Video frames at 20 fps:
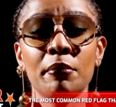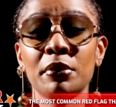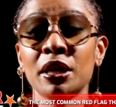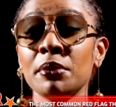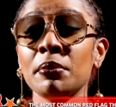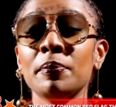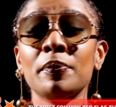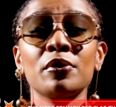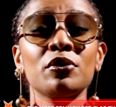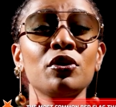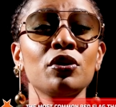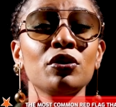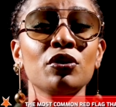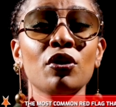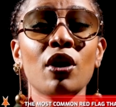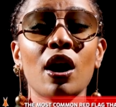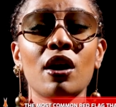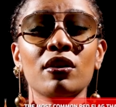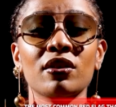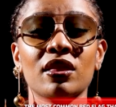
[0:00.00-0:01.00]
Many people don't
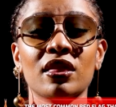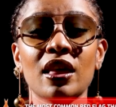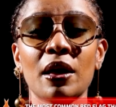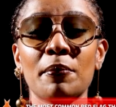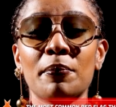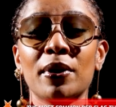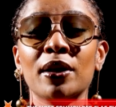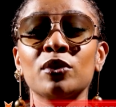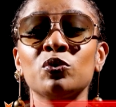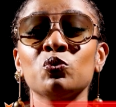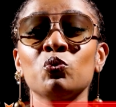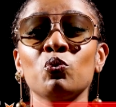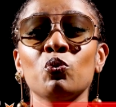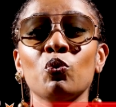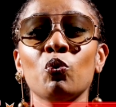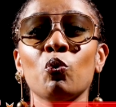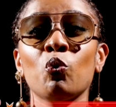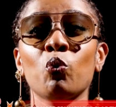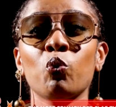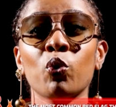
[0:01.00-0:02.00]
know out there, but
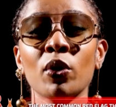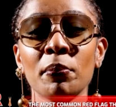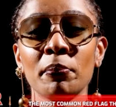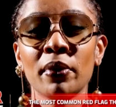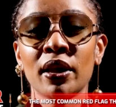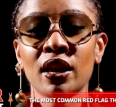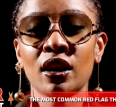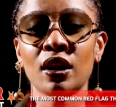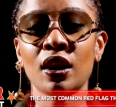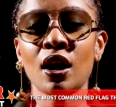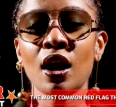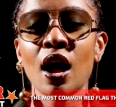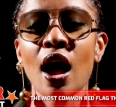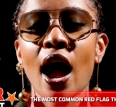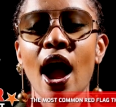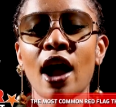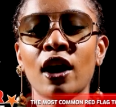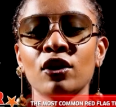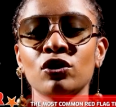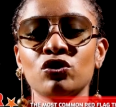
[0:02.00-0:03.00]
women
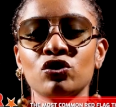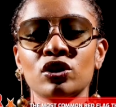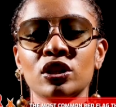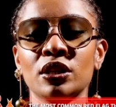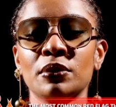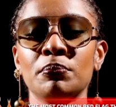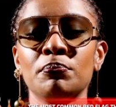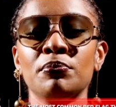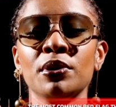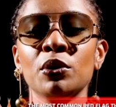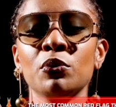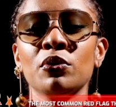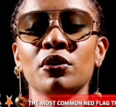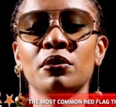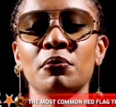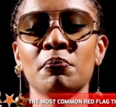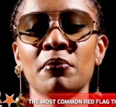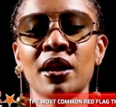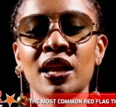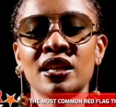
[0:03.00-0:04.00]
actually be
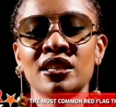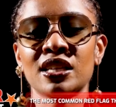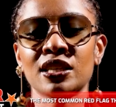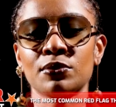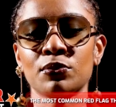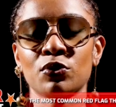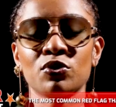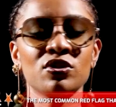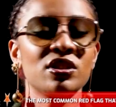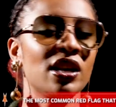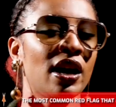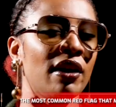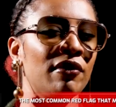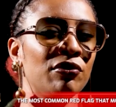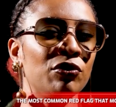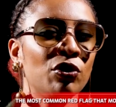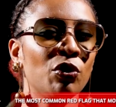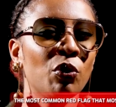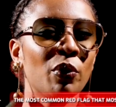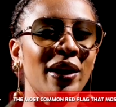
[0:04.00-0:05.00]
with men just because they
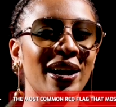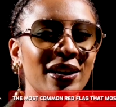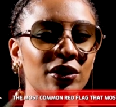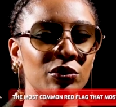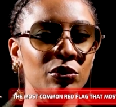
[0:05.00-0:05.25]
have nowhere